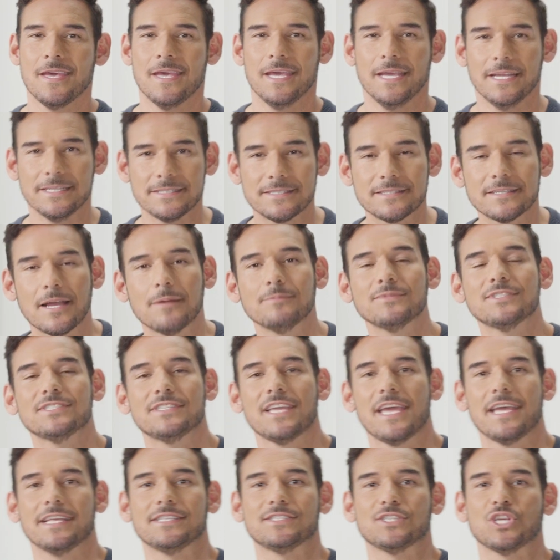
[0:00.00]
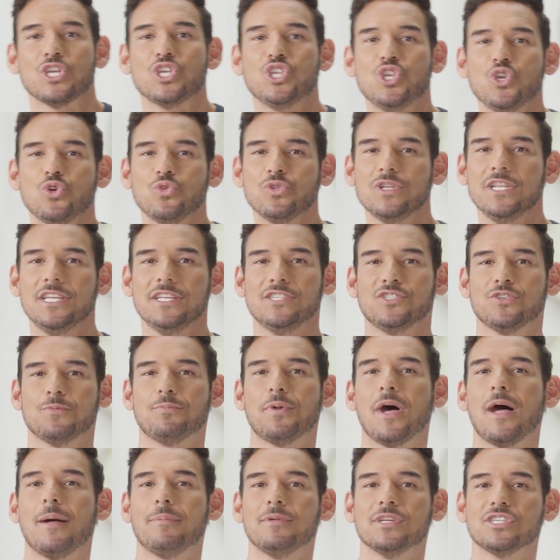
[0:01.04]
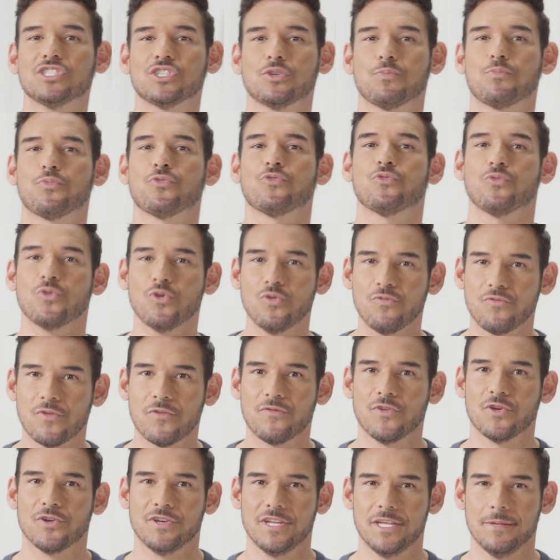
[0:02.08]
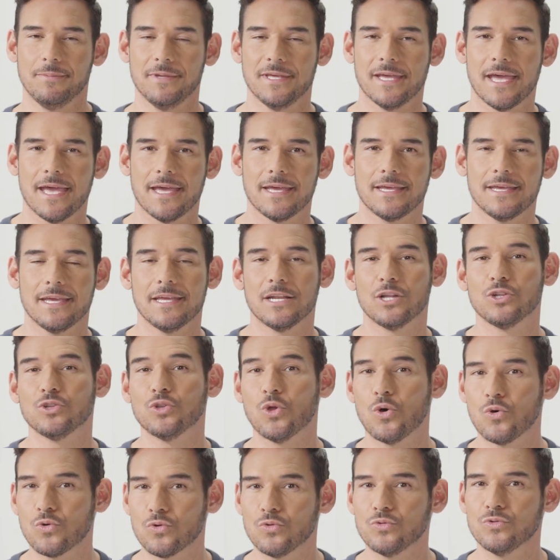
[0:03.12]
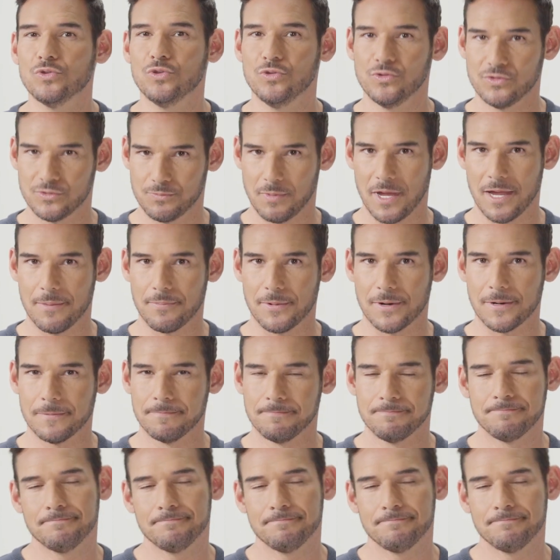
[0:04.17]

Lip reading: In some states, you'll need to publish proof of your DBA in a local newspaper,